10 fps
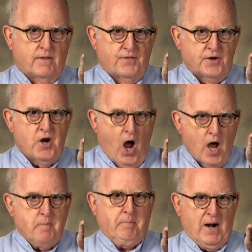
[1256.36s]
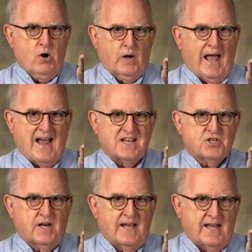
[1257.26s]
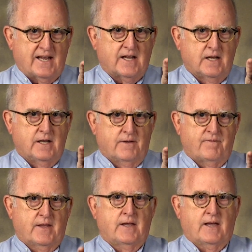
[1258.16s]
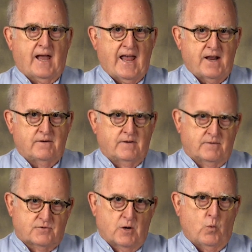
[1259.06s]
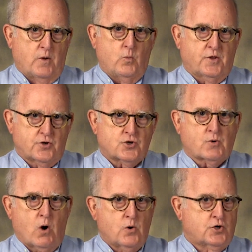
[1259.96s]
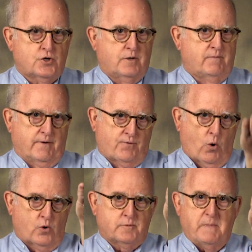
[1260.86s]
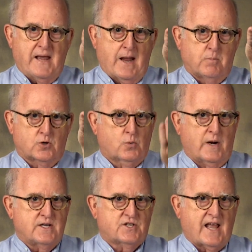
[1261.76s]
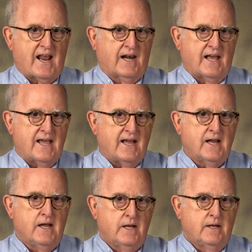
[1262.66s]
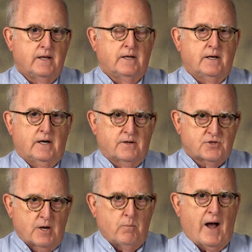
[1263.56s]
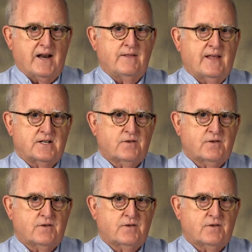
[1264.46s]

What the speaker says: the non-paralyzed leg. And someone with a stroke should, of course, be able to raise that leg. Somebody that's